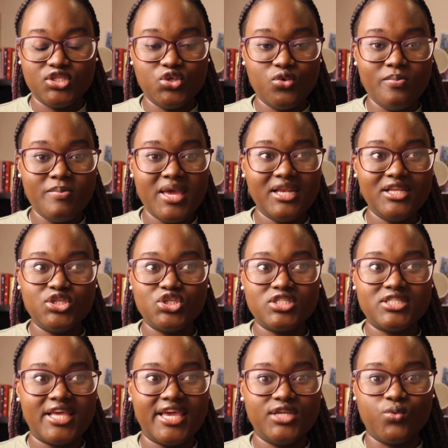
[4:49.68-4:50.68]
do men
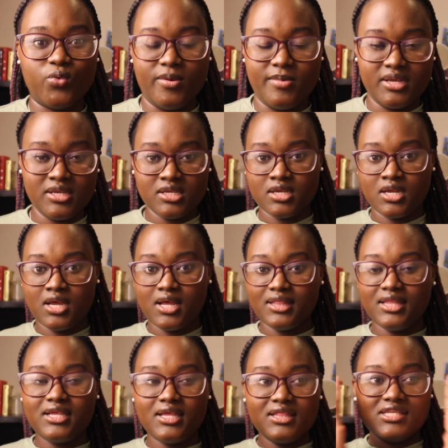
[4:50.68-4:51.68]
just hate women?
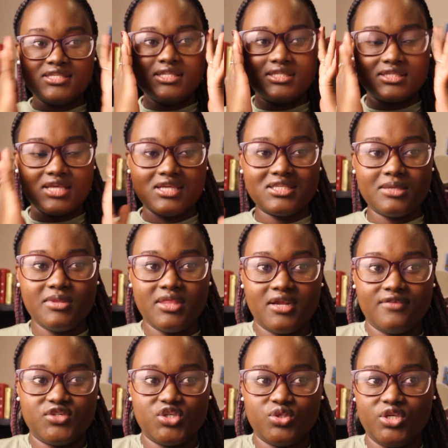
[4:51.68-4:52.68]
Like, this is something
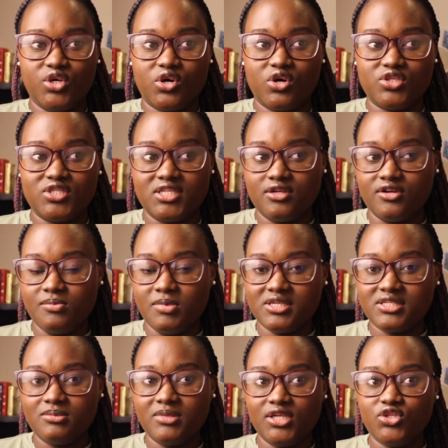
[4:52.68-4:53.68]
that I've generally considered,
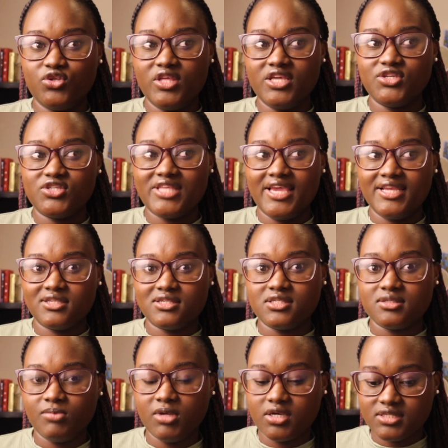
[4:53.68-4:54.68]
because I'm like, do they just hate
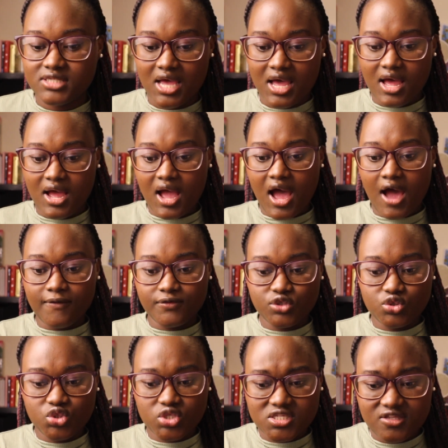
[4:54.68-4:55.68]
us? Because how
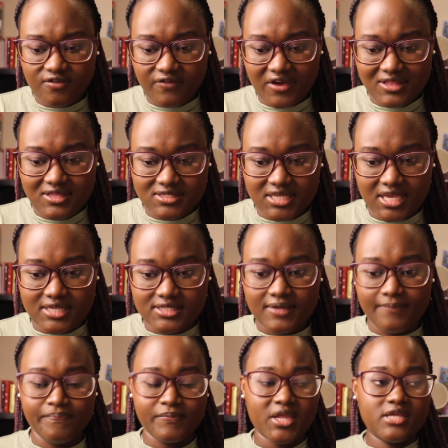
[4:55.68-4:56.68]
do you justify this
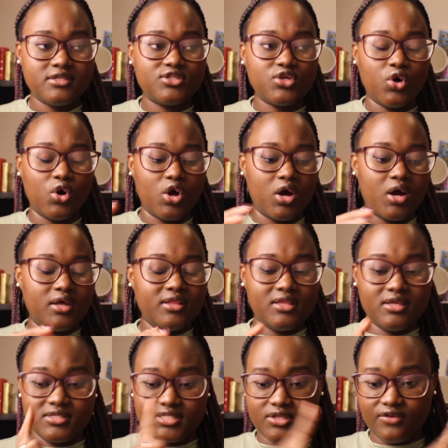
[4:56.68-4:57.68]
case? And so
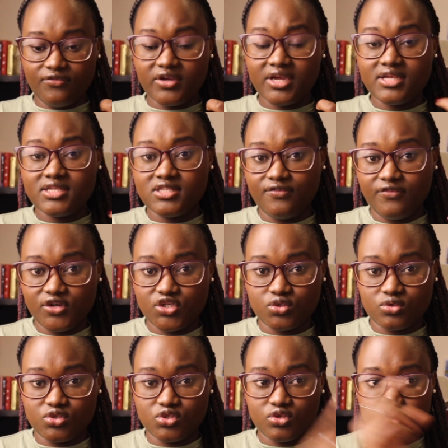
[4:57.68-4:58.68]
South Africa is the
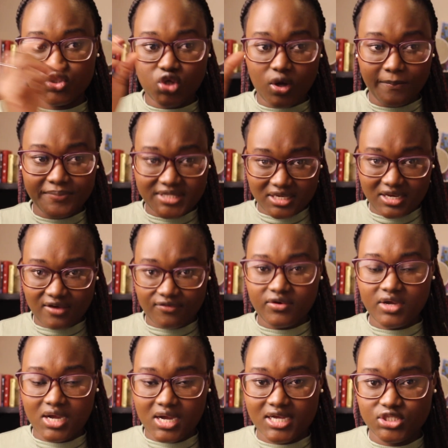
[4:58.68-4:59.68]
first one. So the top 10
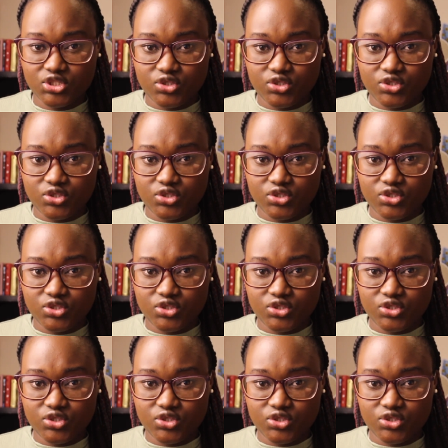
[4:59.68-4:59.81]
African